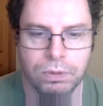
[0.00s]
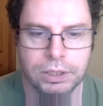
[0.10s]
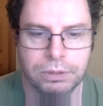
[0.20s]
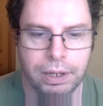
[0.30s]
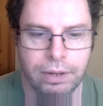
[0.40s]

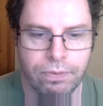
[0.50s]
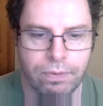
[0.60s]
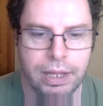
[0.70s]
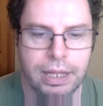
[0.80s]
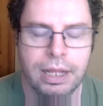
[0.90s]
that with
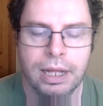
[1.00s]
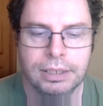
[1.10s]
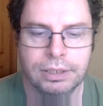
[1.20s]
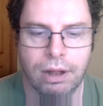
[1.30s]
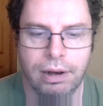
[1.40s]

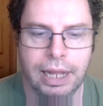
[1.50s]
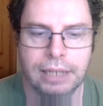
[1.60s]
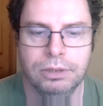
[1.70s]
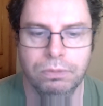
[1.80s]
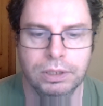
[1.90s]
123,
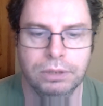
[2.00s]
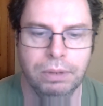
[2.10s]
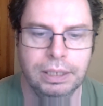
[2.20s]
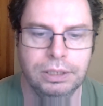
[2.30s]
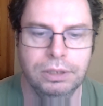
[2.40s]
Scotland next to
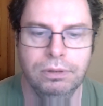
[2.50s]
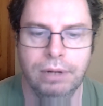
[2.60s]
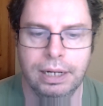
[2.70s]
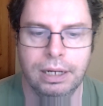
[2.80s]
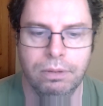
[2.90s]

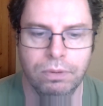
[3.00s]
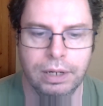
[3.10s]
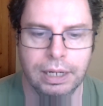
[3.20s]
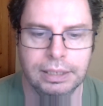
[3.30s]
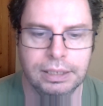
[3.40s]
122,
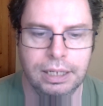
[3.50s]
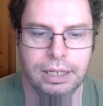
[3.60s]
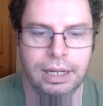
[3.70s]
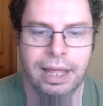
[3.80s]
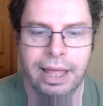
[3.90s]
Italy
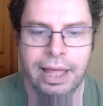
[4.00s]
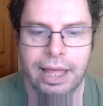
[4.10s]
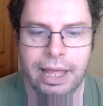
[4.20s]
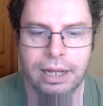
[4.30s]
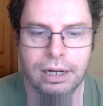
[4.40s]
119,
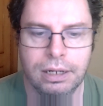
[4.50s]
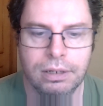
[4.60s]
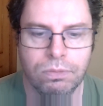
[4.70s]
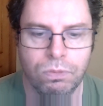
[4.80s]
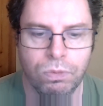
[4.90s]

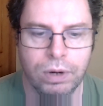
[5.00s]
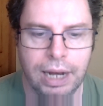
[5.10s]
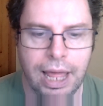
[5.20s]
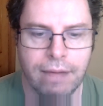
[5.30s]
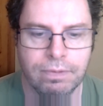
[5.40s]
England
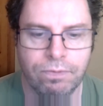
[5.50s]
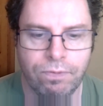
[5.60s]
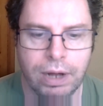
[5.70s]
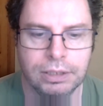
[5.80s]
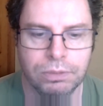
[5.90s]

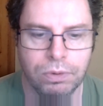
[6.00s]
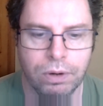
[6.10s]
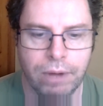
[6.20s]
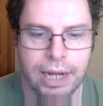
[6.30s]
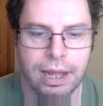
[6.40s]
111,
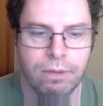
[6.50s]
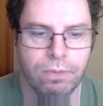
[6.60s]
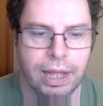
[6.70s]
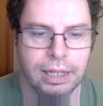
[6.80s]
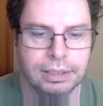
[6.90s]
France
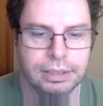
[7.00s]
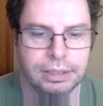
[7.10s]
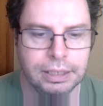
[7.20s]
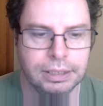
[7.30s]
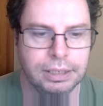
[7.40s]
108, and
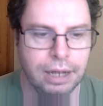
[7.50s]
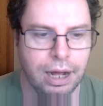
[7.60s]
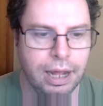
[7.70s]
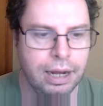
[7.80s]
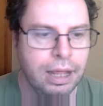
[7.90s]
Wales
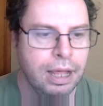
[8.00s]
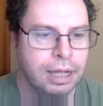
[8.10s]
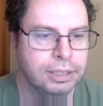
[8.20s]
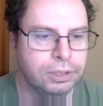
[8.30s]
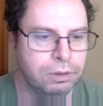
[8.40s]
69.
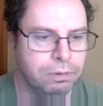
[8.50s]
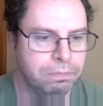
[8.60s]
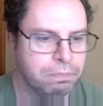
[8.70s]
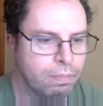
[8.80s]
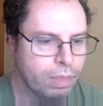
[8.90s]

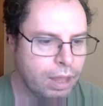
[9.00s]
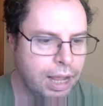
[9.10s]
So,